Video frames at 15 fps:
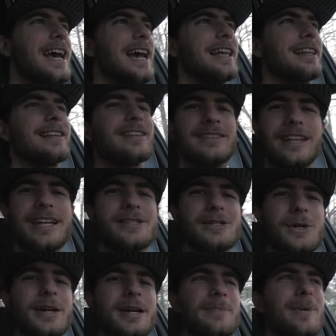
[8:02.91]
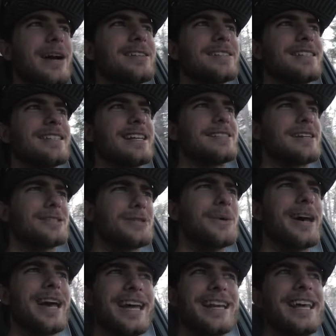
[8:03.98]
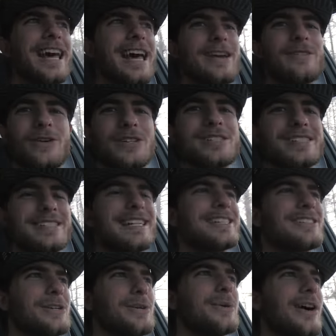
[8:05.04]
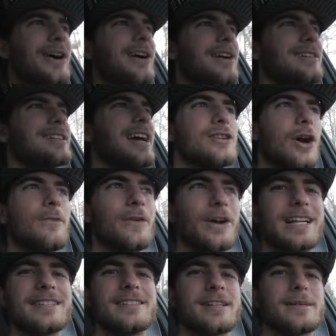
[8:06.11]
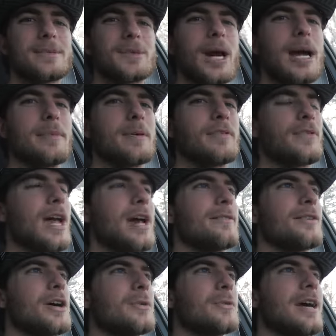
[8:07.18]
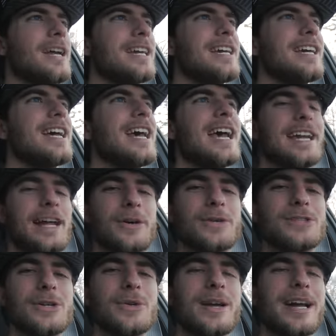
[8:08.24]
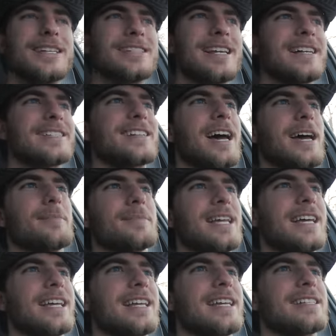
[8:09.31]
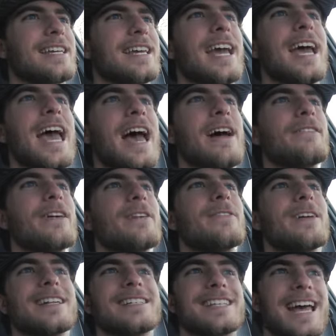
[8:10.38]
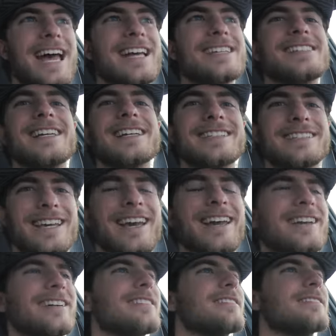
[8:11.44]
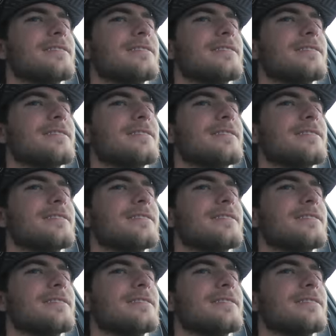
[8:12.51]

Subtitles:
And let's do a comparison test. Let's do a head-to-head versus these two cars. Don't forget to subscribe if you haven't already. And I will see you guys next time. Take it easy. Have a fantastic day.